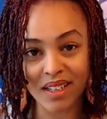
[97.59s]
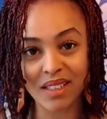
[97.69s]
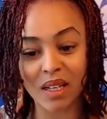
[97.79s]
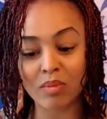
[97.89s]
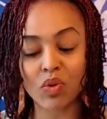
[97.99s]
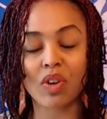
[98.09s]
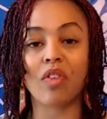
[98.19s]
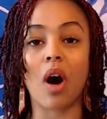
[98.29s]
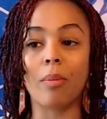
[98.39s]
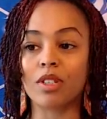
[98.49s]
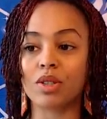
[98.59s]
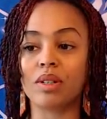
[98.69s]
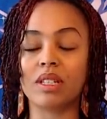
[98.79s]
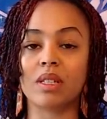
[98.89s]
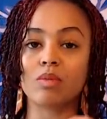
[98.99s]
some sort of
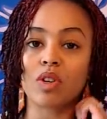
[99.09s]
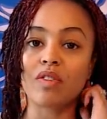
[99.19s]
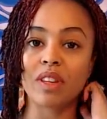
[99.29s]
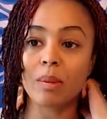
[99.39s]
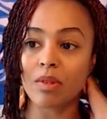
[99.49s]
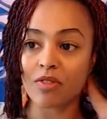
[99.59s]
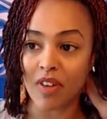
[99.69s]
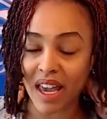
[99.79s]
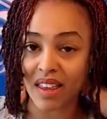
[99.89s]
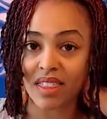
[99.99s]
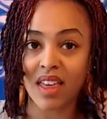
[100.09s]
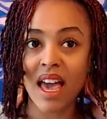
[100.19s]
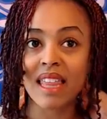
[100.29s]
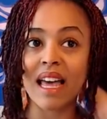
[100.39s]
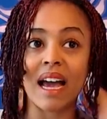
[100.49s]
opportunity, some sort of leap of faith
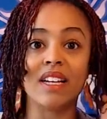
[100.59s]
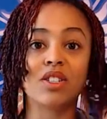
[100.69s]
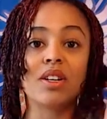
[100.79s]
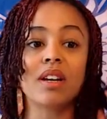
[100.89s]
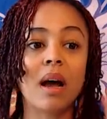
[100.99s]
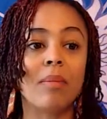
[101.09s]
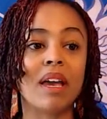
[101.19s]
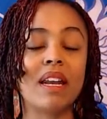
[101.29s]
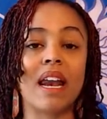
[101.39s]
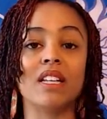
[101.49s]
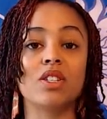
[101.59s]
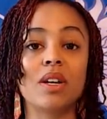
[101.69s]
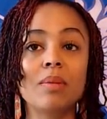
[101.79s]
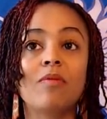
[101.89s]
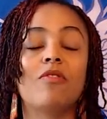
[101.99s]
that is going to come in, and it's
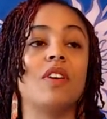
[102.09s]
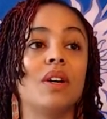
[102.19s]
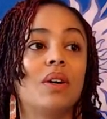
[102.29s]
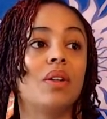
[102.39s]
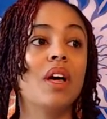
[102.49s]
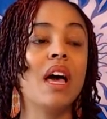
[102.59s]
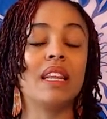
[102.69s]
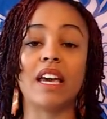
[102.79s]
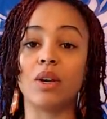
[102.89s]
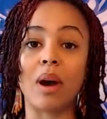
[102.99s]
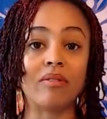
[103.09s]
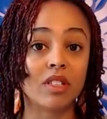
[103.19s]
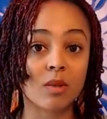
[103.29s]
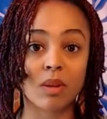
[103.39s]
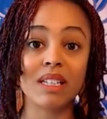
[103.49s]
going to feel like you have a
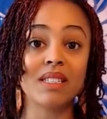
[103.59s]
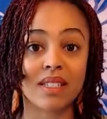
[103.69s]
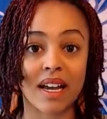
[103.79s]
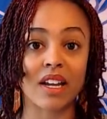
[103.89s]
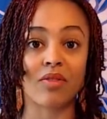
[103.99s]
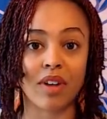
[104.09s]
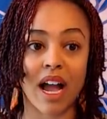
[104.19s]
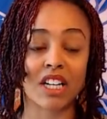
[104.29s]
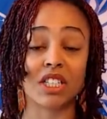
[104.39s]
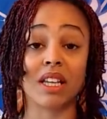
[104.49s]
split second reaction.